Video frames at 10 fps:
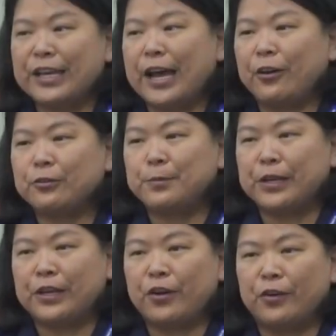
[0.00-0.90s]
helped
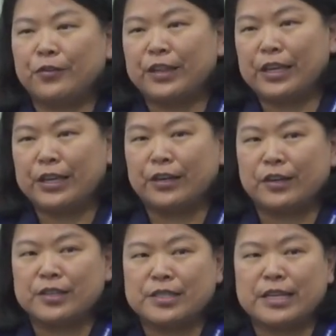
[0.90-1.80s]
me over the
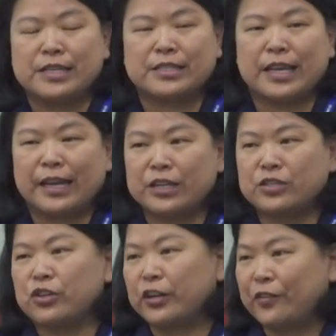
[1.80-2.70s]
years is getting
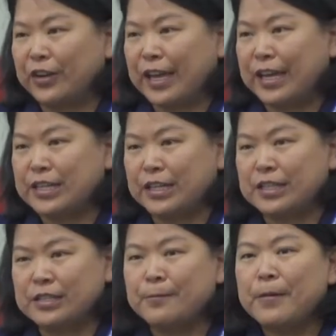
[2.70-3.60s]

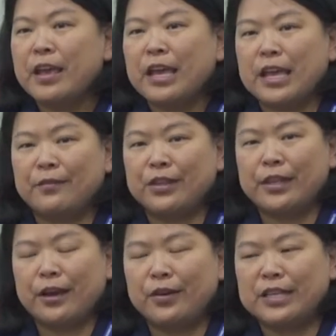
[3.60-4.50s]
certifications. Even
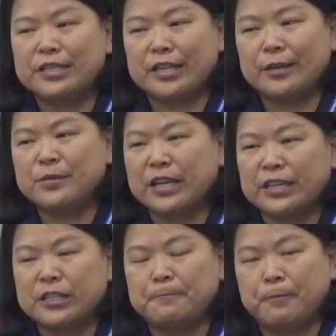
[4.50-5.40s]
though it seems like
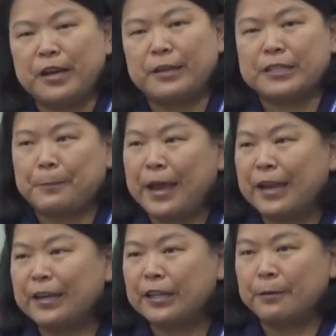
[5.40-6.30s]
it's, it's a
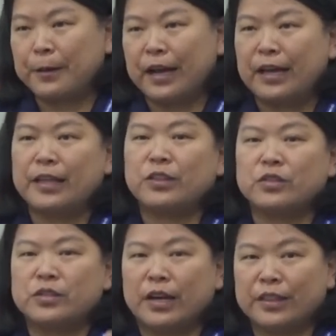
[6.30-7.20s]
pain in the butt,
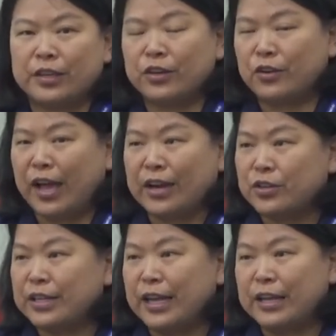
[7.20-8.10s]
there's nothing you're
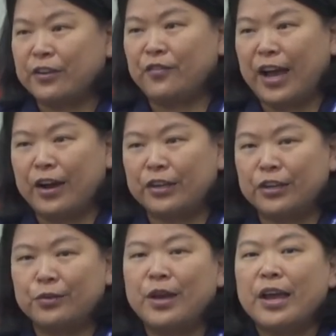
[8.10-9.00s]
actually getting of
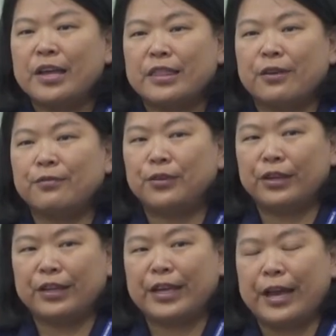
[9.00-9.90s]
value, they
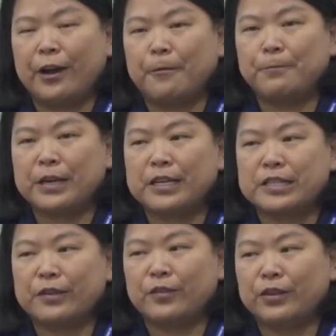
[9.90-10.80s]
really help because
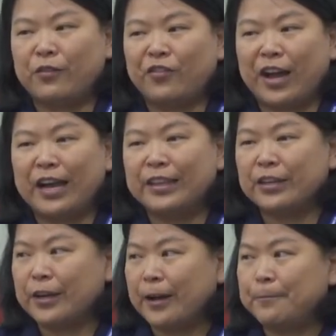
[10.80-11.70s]
it, you find the
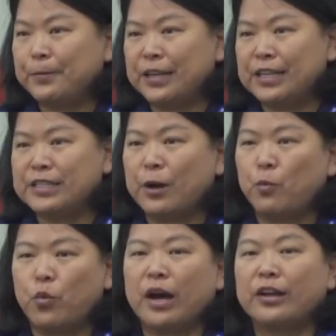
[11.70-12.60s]
companies that
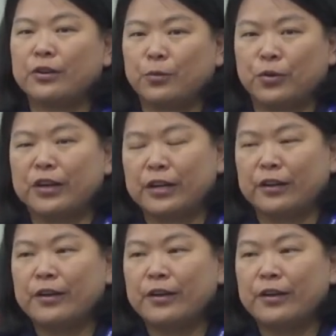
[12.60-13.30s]
want to work